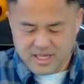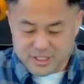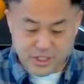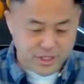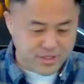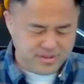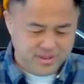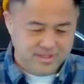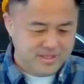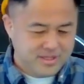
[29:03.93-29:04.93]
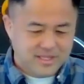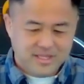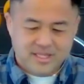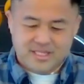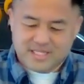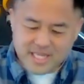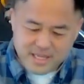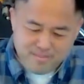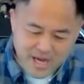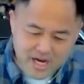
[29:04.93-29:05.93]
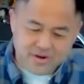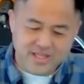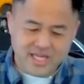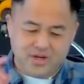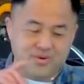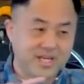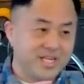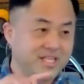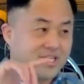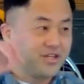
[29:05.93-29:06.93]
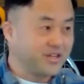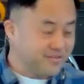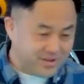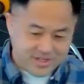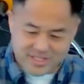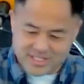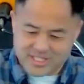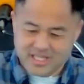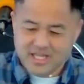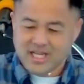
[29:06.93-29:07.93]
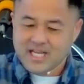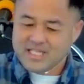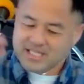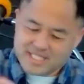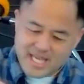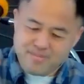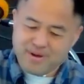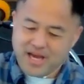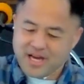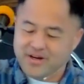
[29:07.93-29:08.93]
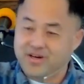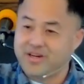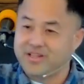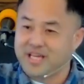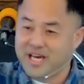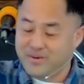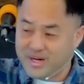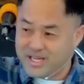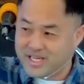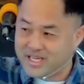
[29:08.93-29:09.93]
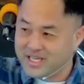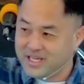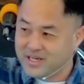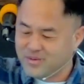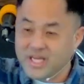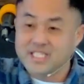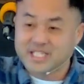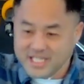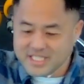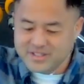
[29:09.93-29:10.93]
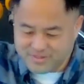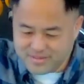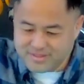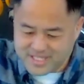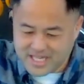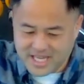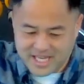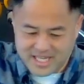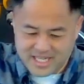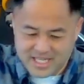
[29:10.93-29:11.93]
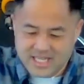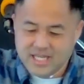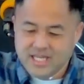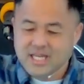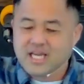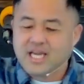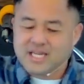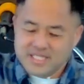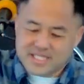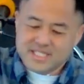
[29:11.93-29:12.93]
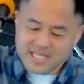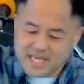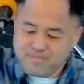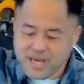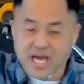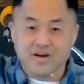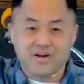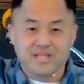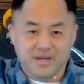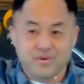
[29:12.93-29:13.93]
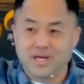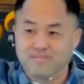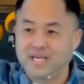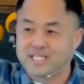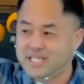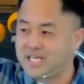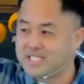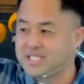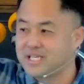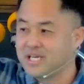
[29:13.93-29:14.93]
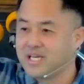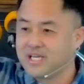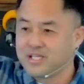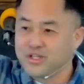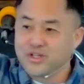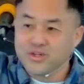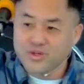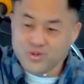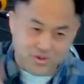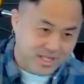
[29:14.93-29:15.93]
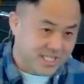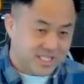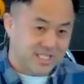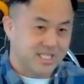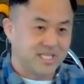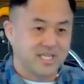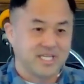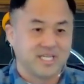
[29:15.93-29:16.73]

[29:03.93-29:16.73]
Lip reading: And so, the same power that created the universe is the same power that what? Raised Jesus from the dead. It is the same power that what makes us new creation.